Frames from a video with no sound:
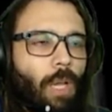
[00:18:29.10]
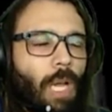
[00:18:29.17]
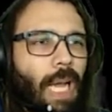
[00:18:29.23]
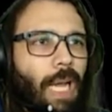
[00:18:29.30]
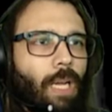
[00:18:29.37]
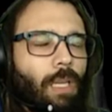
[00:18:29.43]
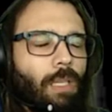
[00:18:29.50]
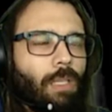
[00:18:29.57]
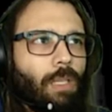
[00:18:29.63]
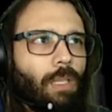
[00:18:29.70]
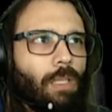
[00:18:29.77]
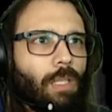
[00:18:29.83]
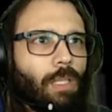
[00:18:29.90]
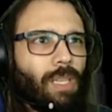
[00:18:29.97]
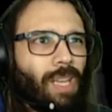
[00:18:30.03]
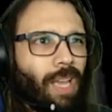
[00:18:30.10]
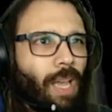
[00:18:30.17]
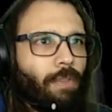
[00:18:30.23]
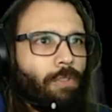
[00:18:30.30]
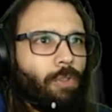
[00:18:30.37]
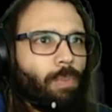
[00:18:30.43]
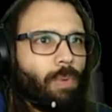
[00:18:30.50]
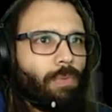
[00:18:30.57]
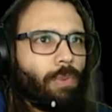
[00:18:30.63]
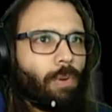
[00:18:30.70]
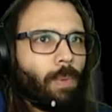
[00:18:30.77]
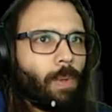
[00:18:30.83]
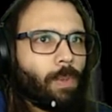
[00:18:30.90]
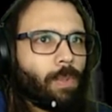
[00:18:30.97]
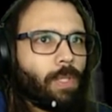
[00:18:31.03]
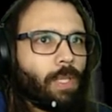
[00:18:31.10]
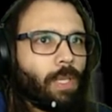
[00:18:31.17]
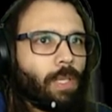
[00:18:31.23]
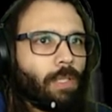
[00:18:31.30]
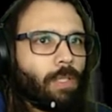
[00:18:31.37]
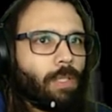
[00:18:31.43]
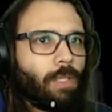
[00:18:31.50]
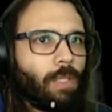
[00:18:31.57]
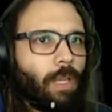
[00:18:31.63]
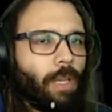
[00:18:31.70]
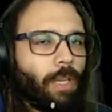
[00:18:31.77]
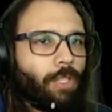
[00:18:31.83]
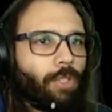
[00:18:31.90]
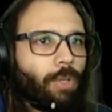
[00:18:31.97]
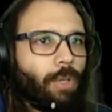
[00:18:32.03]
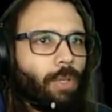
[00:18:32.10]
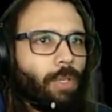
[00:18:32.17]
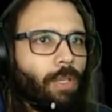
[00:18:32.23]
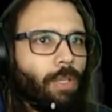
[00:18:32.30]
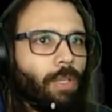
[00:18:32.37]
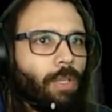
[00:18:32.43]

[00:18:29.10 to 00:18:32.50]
Ah, uh, it doesn't have to be from Onstadt, actually.